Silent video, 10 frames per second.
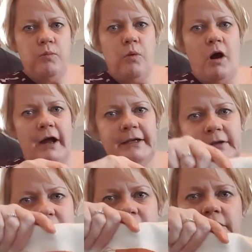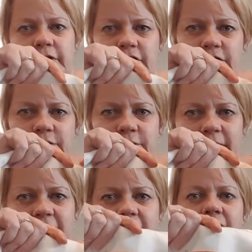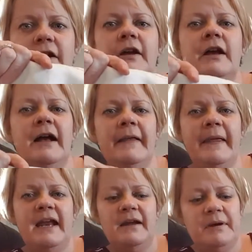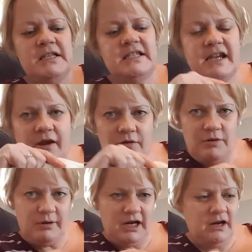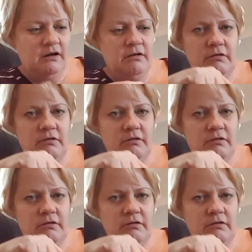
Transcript: 1. This little square here. And then I went down the way.